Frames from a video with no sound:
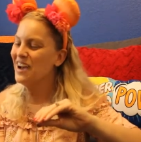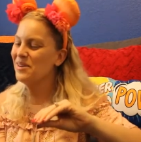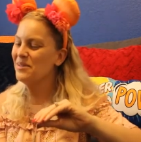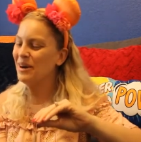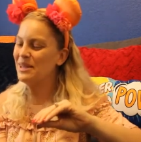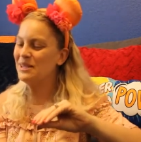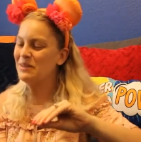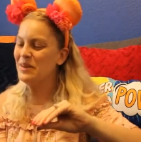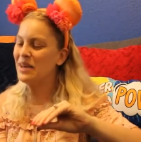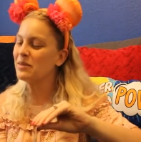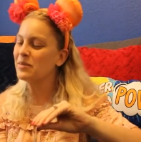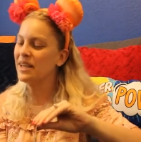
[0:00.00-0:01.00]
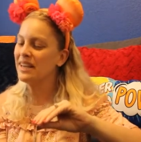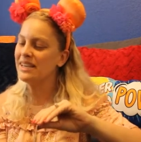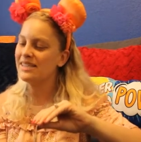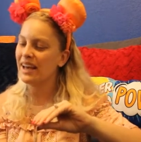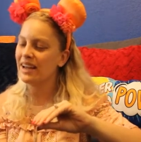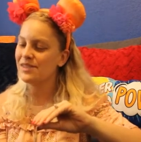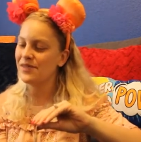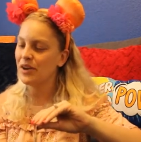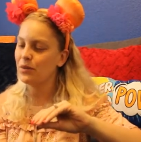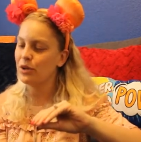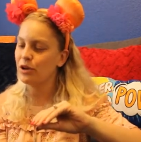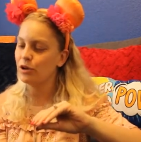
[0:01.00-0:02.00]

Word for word: we want you to be completely satisfied with